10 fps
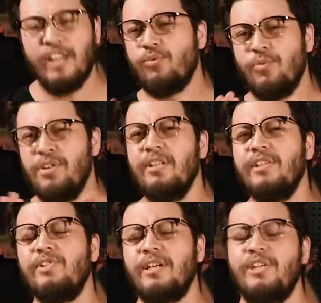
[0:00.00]
As
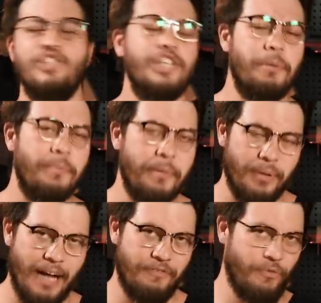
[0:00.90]
realistic as GBB
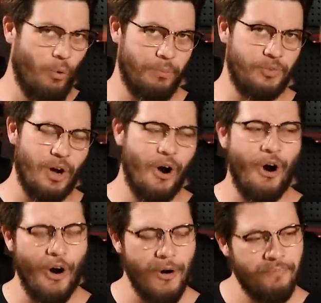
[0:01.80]
platforms
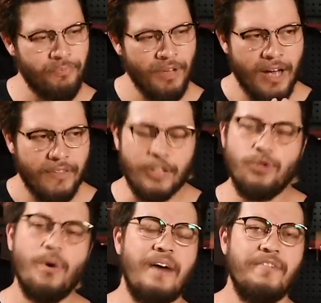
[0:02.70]
are, they
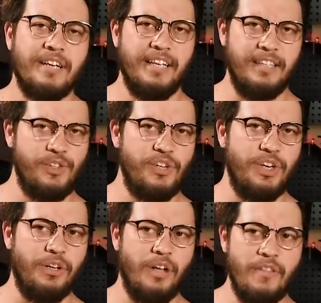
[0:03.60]
do have an Achilles
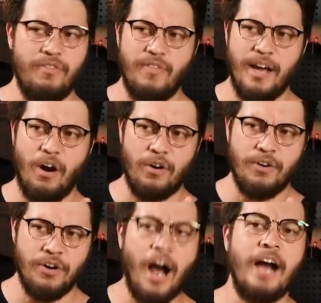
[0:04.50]
heel and they are
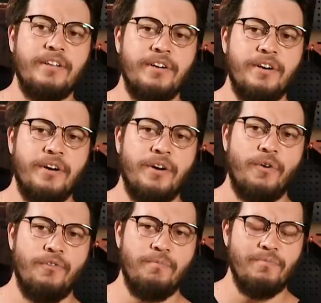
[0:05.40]
not
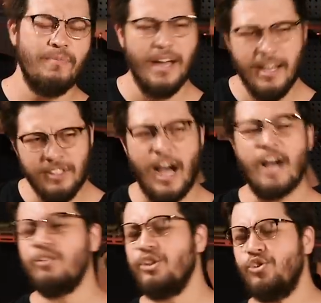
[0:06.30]

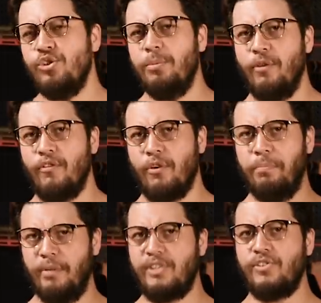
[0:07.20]
entirely suitable for
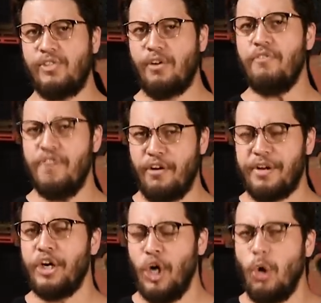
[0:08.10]
places that are
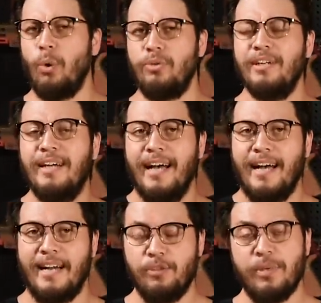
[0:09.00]
very cold.
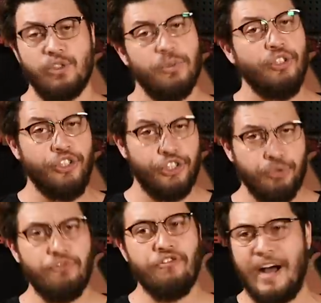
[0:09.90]
And that's because when you
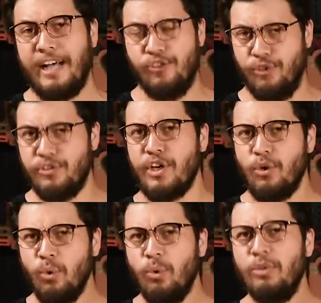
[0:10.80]
shoot fast, there's a
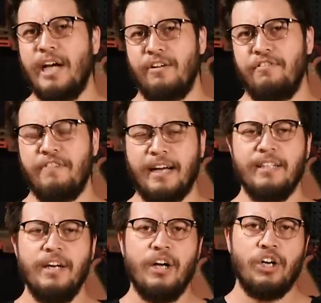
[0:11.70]
cool down effect
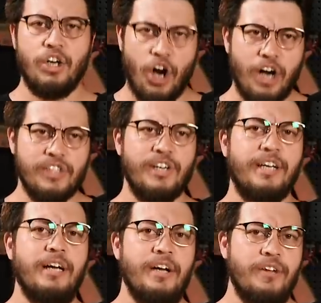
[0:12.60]

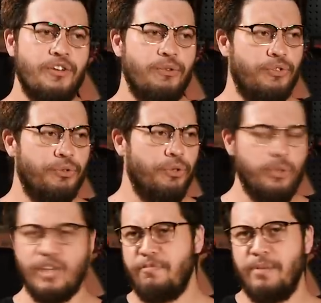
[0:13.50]
causing you to
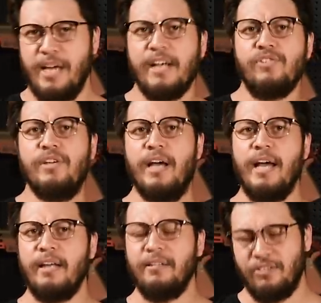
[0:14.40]
lose FPS
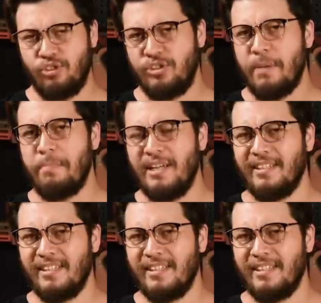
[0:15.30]
and dip in